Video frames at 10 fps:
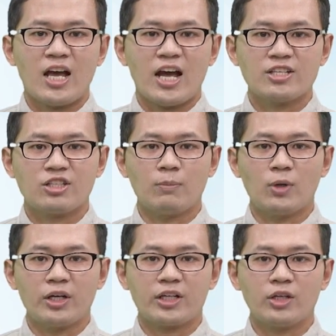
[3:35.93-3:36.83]
As the
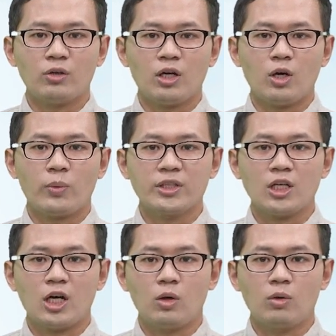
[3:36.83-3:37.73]
molecular weight
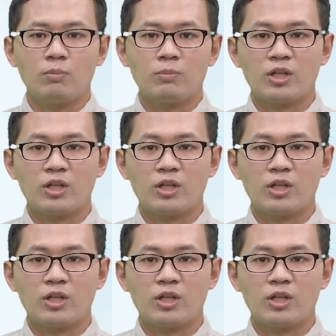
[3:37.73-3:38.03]
of